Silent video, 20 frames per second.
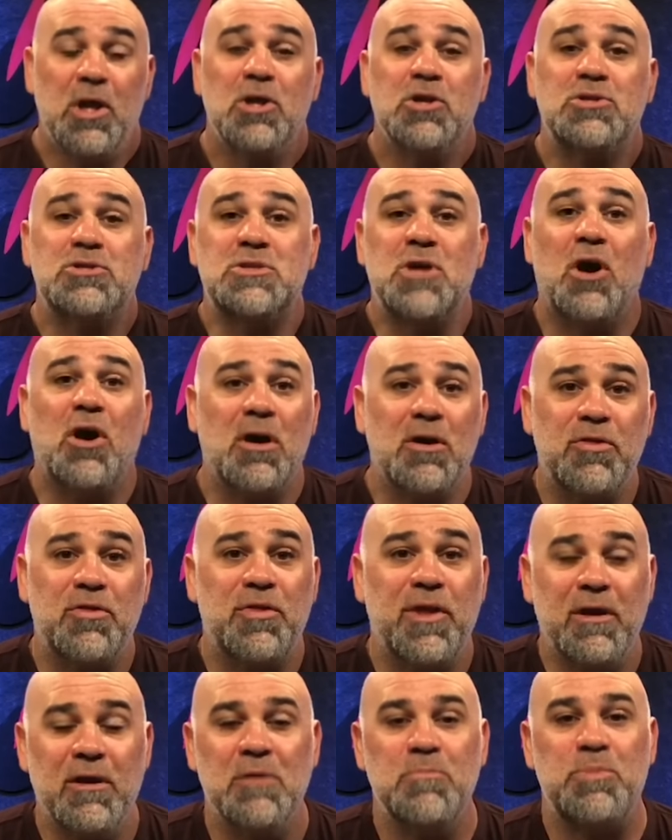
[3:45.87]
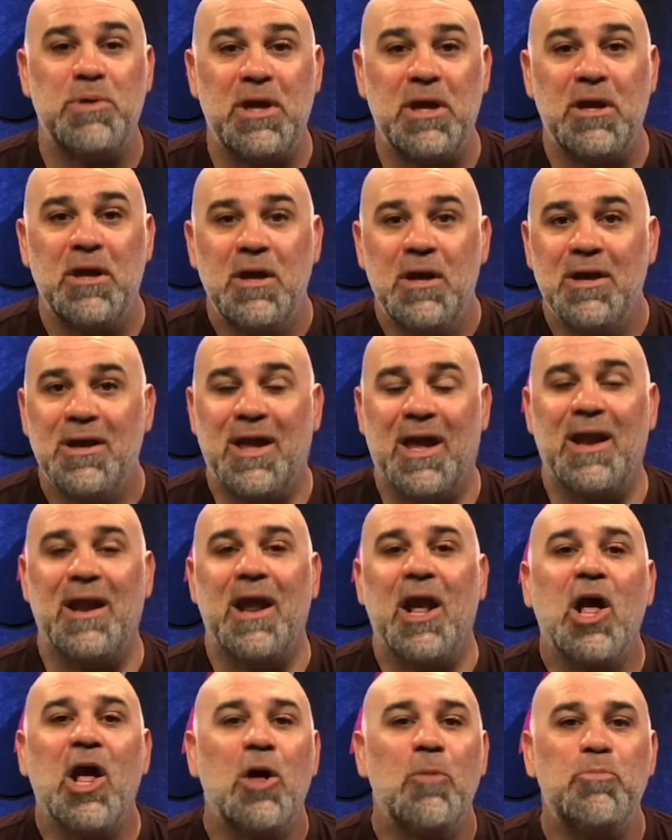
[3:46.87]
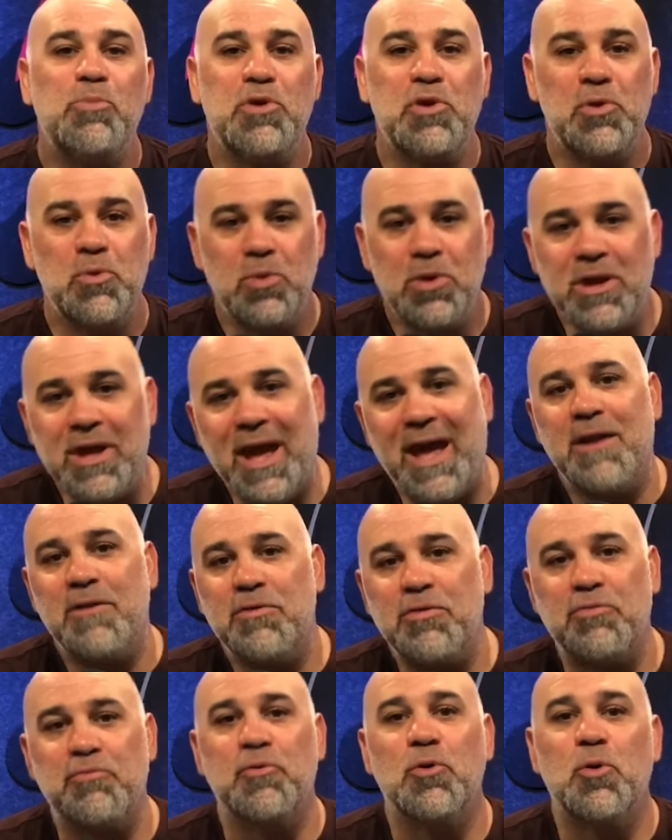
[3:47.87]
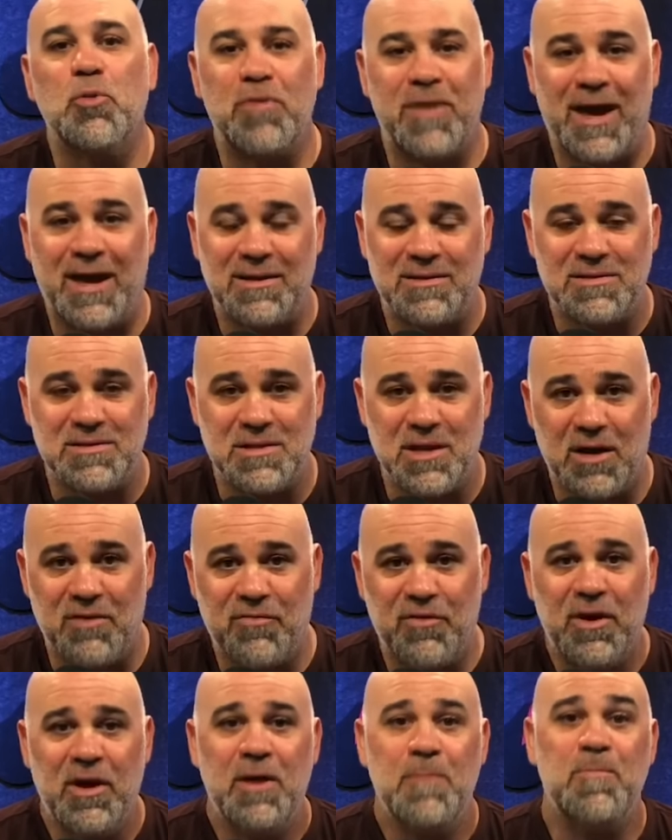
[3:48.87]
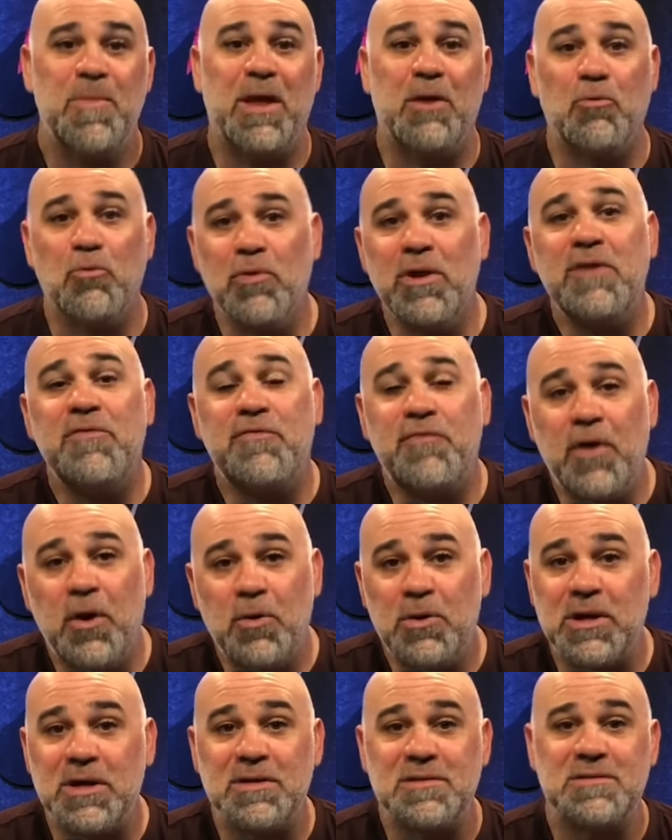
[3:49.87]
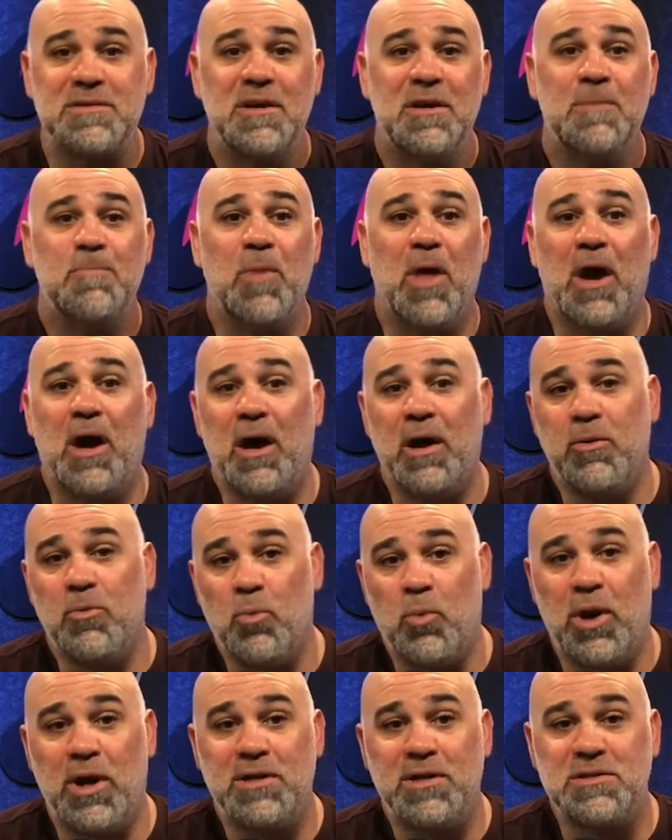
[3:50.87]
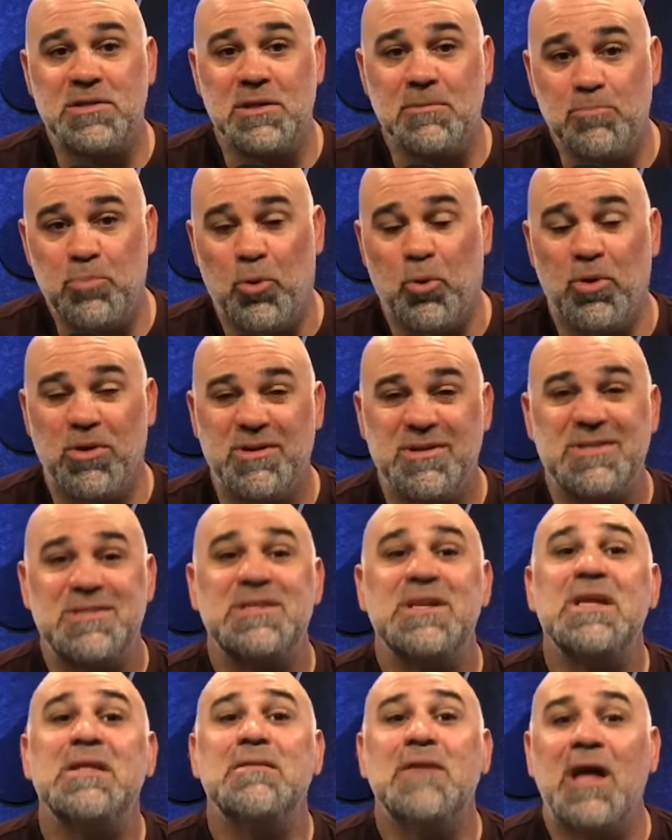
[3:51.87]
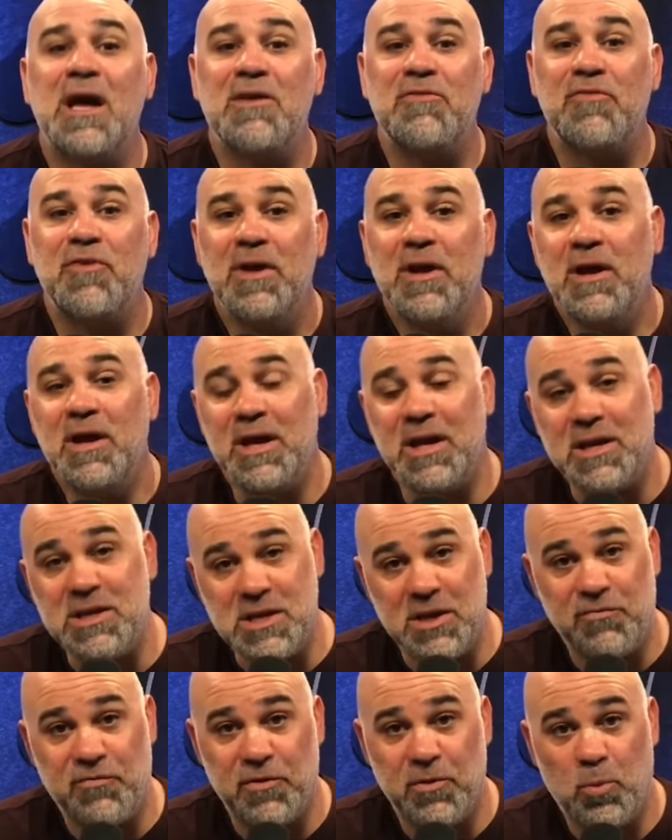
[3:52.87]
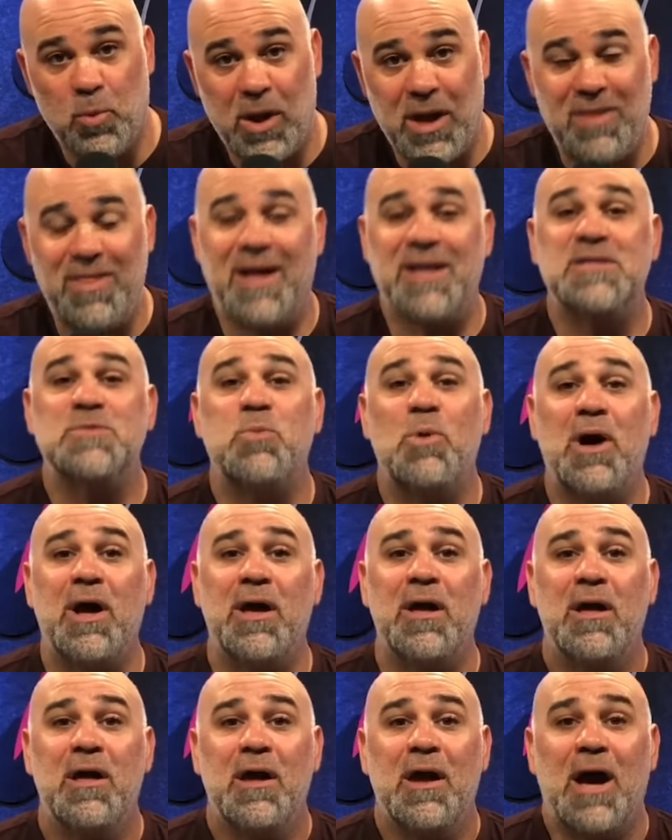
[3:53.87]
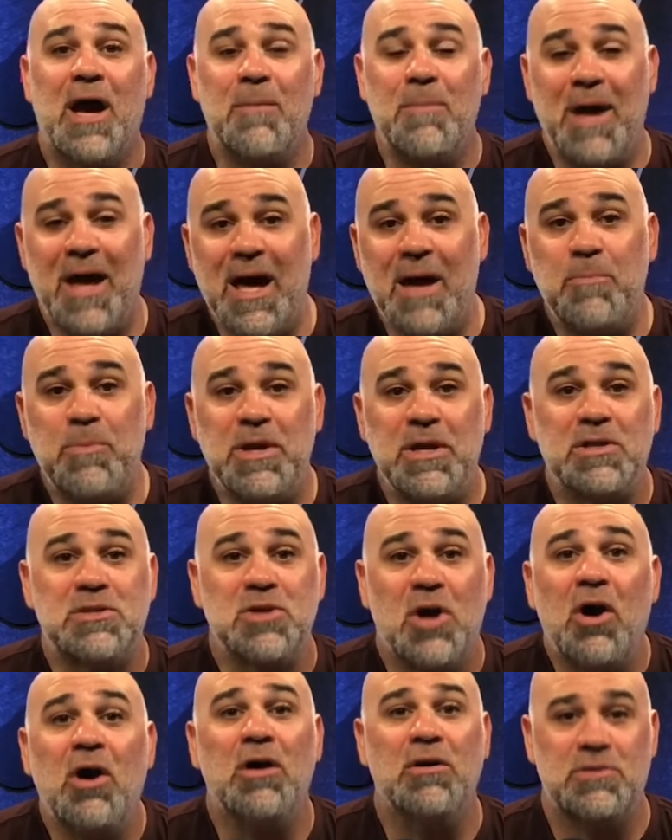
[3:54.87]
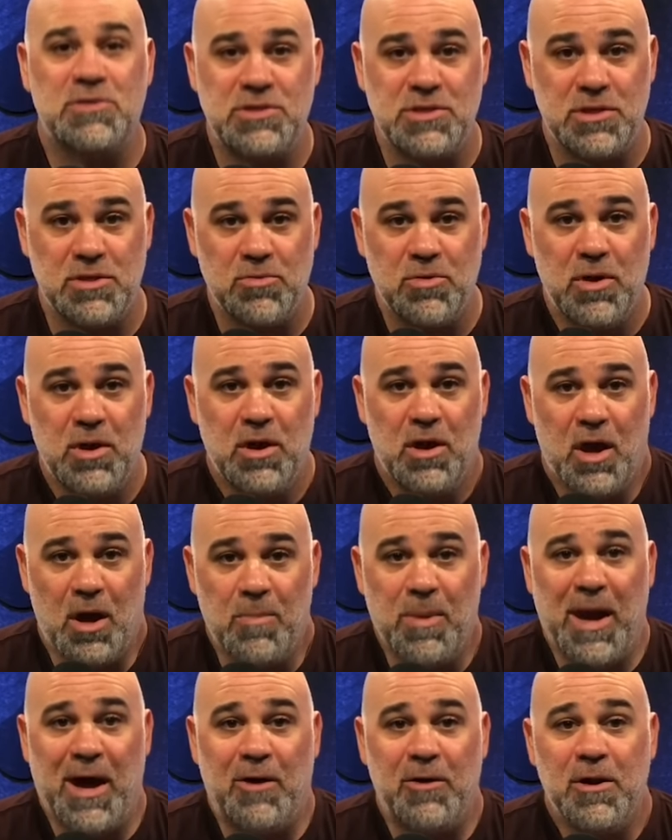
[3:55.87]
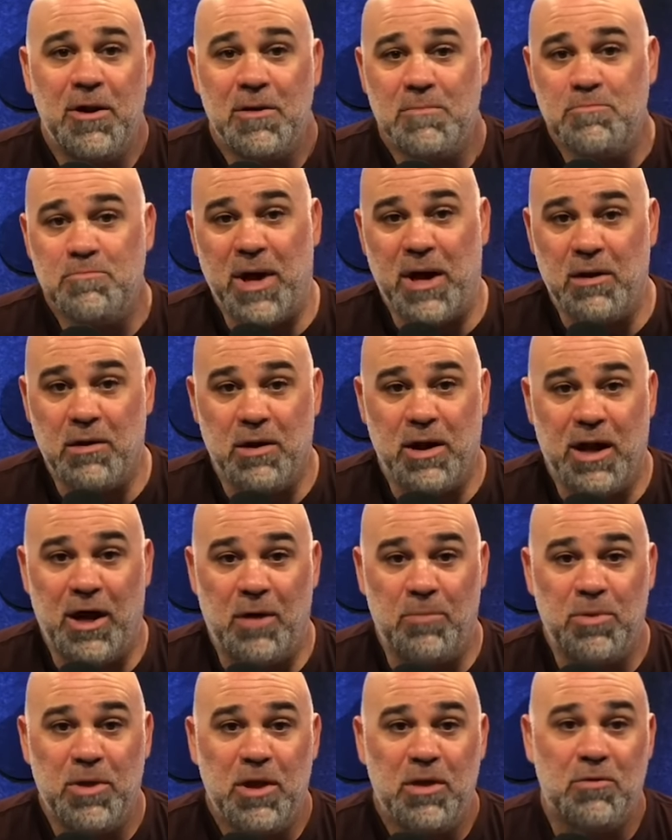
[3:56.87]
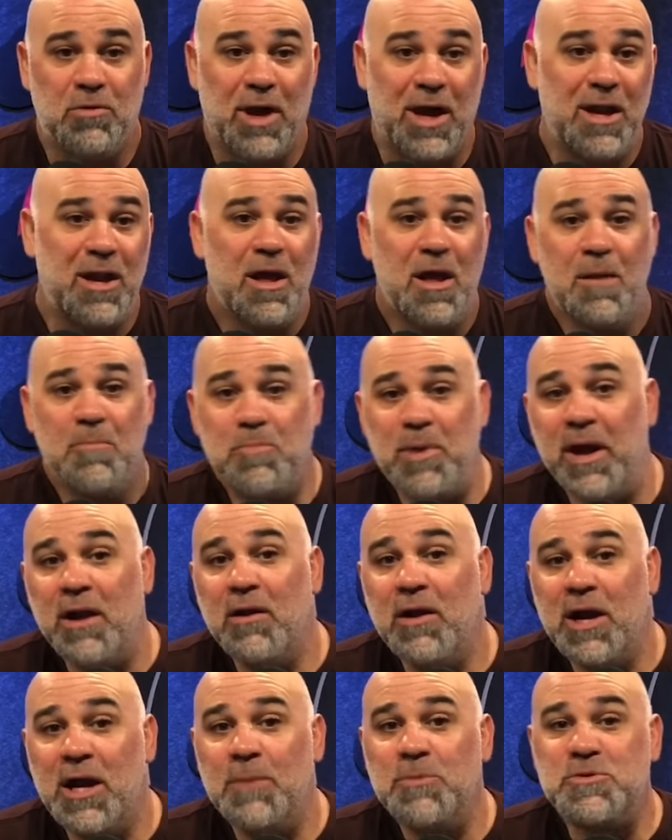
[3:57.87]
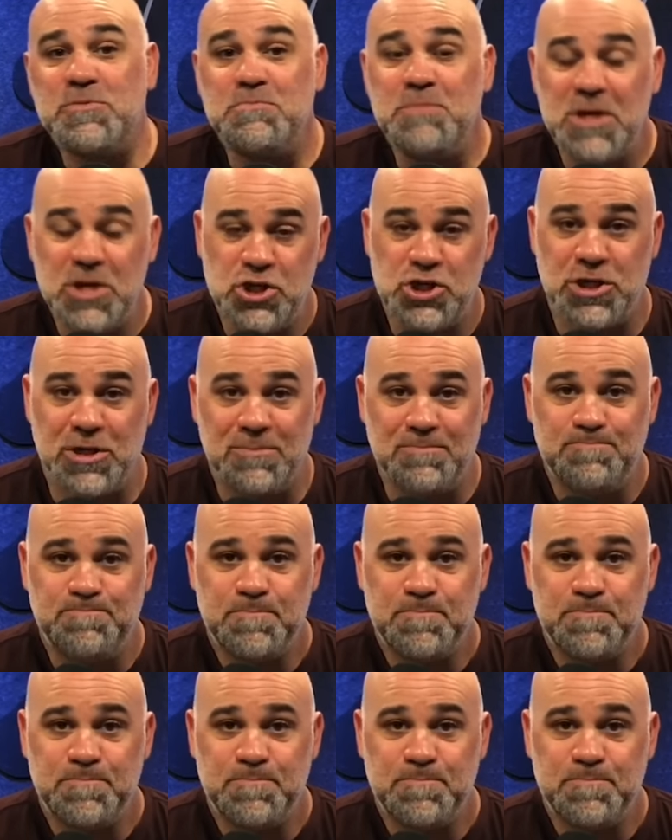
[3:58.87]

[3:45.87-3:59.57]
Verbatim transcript: Talk therapy can help you get through that stuff and refocus on what's important. See life in a different way. That's why I'm happy to talk to you about BetterHelp, right? BetterHelp's mission